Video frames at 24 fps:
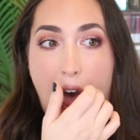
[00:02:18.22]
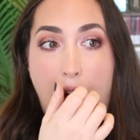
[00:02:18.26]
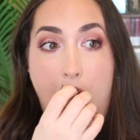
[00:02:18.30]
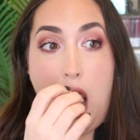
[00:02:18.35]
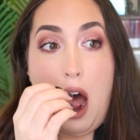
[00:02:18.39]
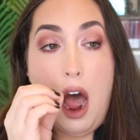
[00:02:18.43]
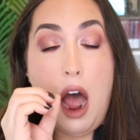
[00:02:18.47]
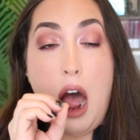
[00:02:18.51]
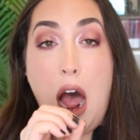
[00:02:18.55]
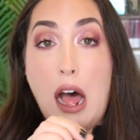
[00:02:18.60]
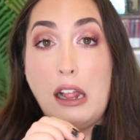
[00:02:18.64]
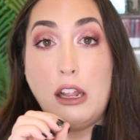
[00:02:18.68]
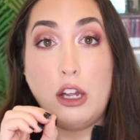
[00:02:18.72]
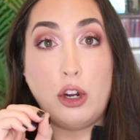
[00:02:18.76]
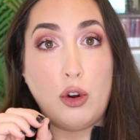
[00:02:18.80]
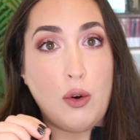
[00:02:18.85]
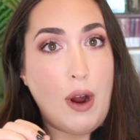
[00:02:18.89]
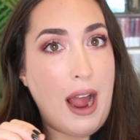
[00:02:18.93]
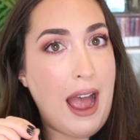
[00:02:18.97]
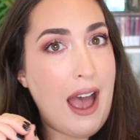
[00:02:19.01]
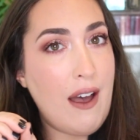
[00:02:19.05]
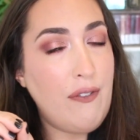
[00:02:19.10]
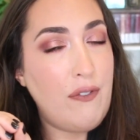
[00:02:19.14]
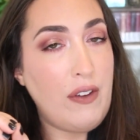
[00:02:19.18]
a
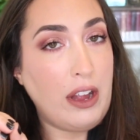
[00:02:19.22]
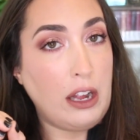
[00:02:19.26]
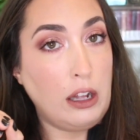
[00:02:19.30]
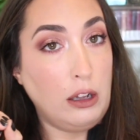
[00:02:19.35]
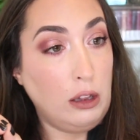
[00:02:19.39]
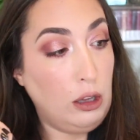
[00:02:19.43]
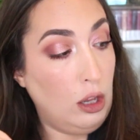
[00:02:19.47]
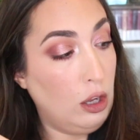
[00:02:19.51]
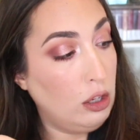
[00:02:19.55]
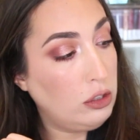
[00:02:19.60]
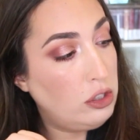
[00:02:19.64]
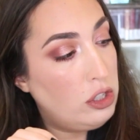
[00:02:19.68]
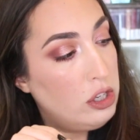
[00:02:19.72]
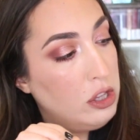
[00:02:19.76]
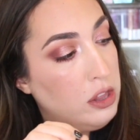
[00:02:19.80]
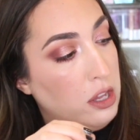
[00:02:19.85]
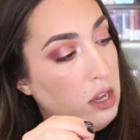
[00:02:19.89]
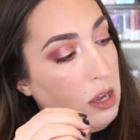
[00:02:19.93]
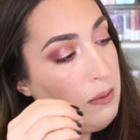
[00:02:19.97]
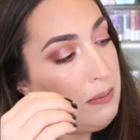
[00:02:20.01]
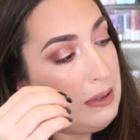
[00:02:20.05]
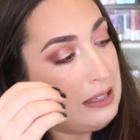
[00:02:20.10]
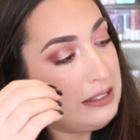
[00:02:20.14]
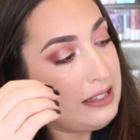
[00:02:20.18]
holographic look to
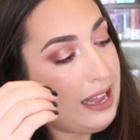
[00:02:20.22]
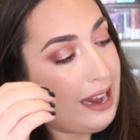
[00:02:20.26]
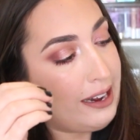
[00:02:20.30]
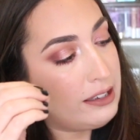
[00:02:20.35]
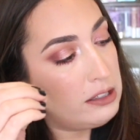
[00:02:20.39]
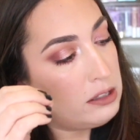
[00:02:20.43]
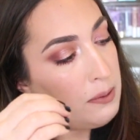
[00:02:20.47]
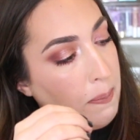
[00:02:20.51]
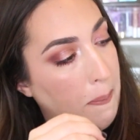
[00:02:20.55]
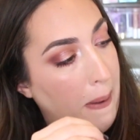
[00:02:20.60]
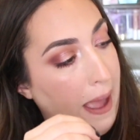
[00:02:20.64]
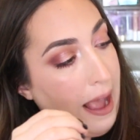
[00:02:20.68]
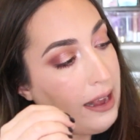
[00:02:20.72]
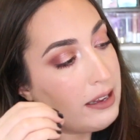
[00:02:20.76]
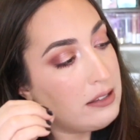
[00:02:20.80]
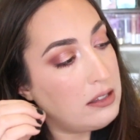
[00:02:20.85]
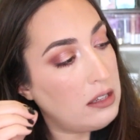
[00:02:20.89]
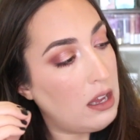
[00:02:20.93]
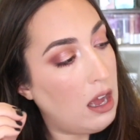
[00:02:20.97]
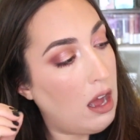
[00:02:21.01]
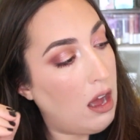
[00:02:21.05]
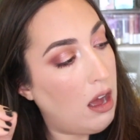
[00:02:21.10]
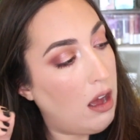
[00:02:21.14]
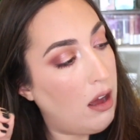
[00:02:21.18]
them. It's like
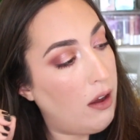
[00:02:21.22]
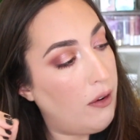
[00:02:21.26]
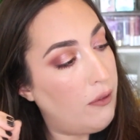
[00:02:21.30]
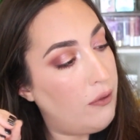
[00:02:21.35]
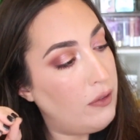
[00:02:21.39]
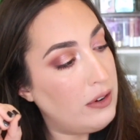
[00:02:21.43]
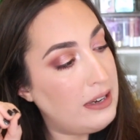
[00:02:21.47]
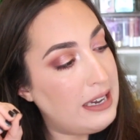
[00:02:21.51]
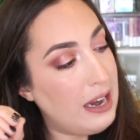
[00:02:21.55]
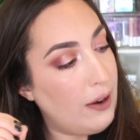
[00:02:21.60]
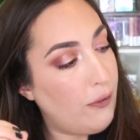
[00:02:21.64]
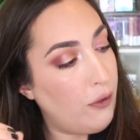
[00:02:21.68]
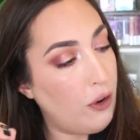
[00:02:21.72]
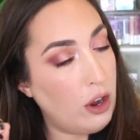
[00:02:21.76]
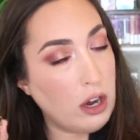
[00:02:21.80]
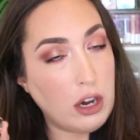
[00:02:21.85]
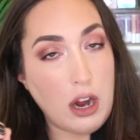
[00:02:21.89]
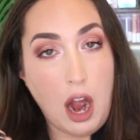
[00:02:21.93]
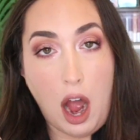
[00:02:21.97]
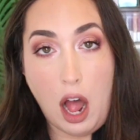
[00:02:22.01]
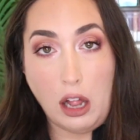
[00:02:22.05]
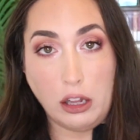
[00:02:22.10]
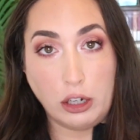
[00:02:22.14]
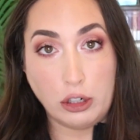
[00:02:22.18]
specks of
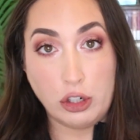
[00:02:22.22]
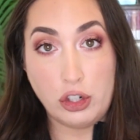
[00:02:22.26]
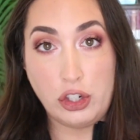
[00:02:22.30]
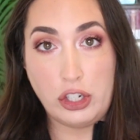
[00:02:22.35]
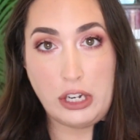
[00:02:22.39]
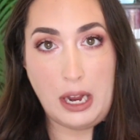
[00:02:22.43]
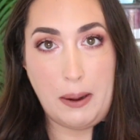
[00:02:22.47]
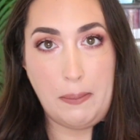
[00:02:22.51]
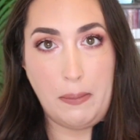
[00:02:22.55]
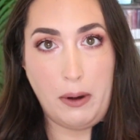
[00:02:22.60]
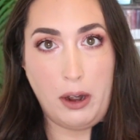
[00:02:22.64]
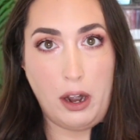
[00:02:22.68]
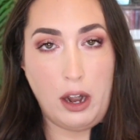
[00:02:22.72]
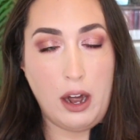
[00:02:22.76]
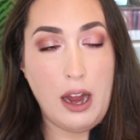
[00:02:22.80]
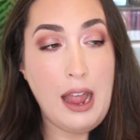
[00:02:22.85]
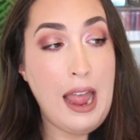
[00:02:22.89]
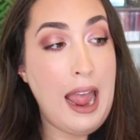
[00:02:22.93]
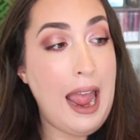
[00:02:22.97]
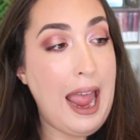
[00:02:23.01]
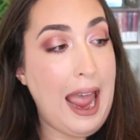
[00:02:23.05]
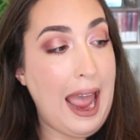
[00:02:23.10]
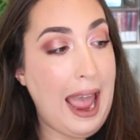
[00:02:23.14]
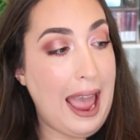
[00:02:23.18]
different color shimmer,
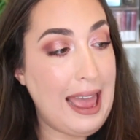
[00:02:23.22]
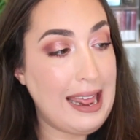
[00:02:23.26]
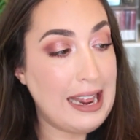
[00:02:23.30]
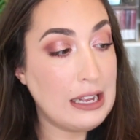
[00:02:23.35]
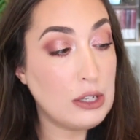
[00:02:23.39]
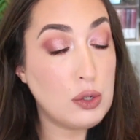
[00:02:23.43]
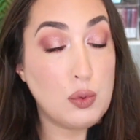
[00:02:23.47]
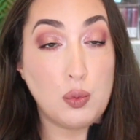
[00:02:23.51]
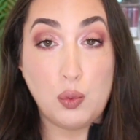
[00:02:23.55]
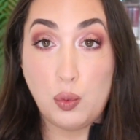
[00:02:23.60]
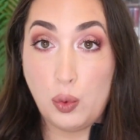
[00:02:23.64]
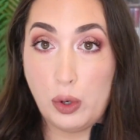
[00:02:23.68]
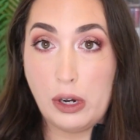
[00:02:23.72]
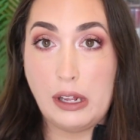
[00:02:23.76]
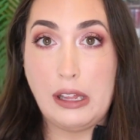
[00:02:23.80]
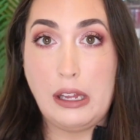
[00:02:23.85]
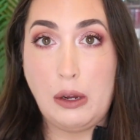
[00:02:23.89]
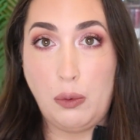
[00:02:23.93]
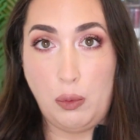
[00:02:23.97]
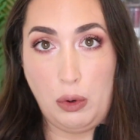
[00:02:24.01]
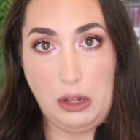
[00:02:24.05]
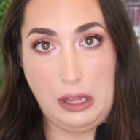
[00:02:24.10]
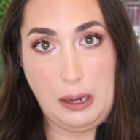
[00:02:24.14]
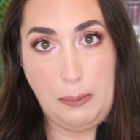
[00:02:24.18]
and it's
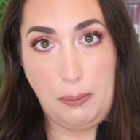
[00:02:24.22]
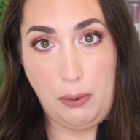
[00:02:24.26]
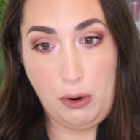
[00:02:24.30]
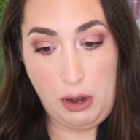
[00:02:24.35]
really, really